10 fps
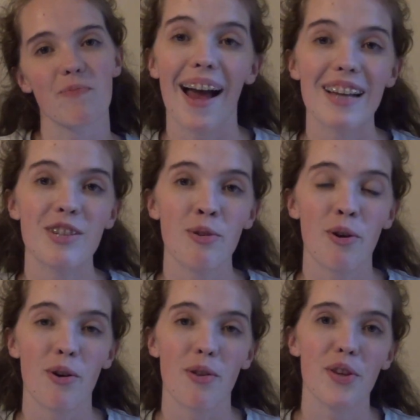As you
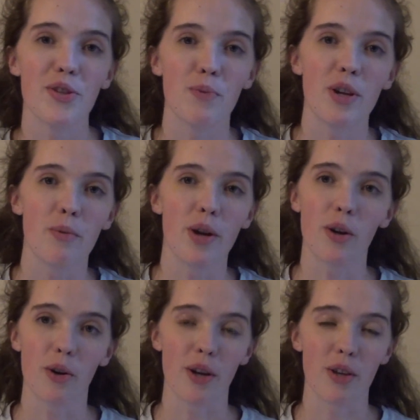know, this week we are
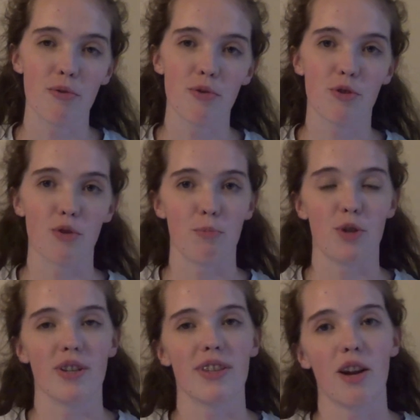going through
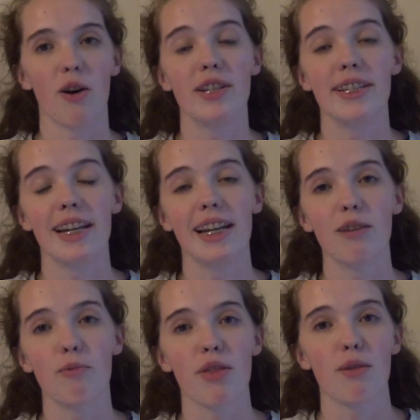scriptures that are
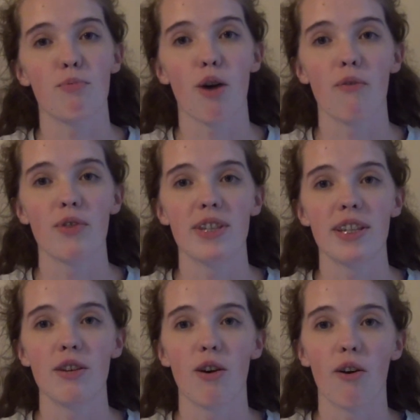dealing with the
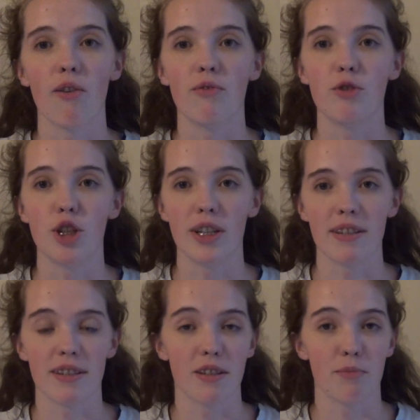prophecy of
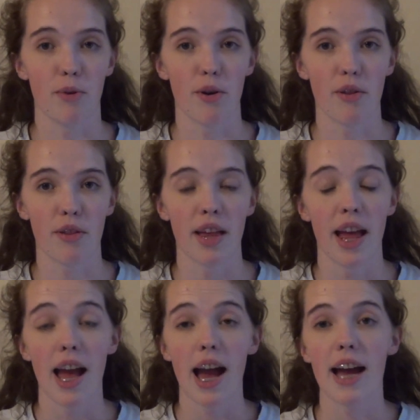Jesus' birth.
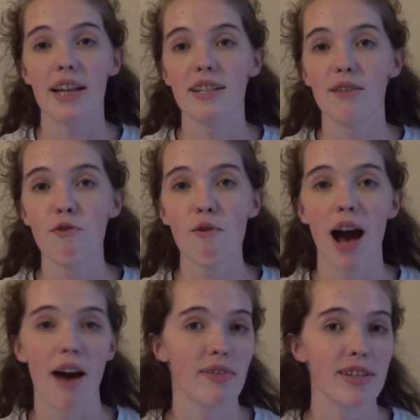And if you
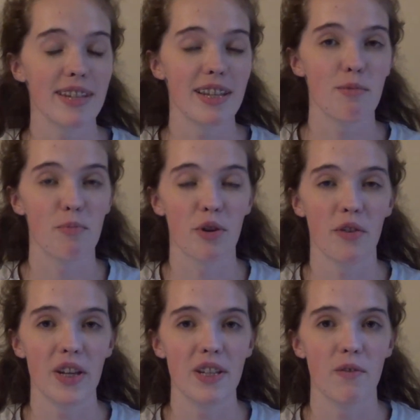haven't seen the
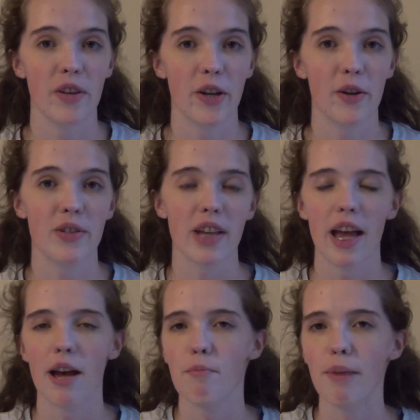previous videos,
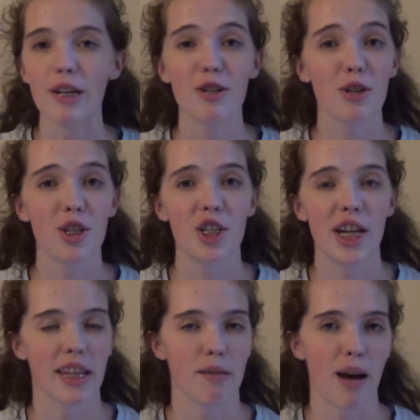make sure to
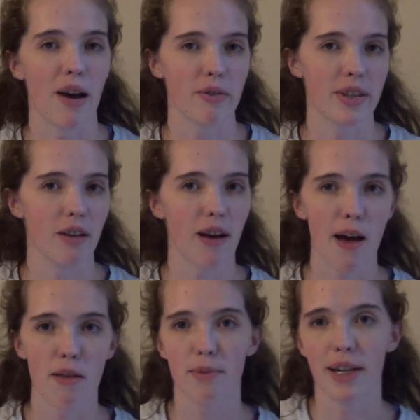check them out. They'll
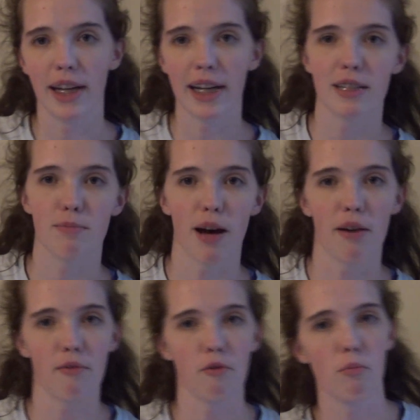either be linked
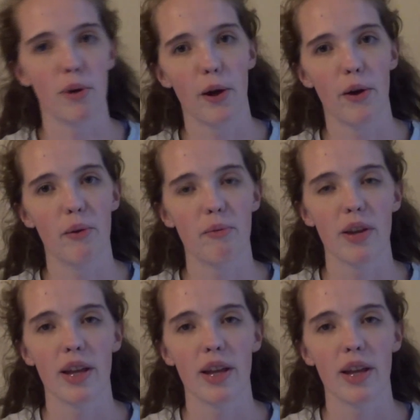above or below.